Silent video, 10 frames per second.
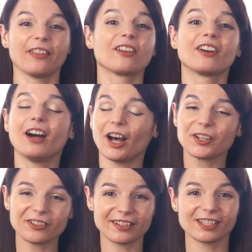There are
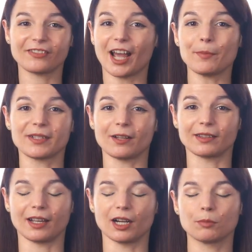hundreds of apps out
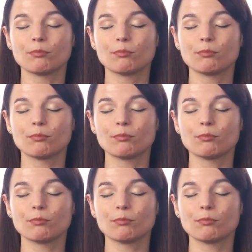there,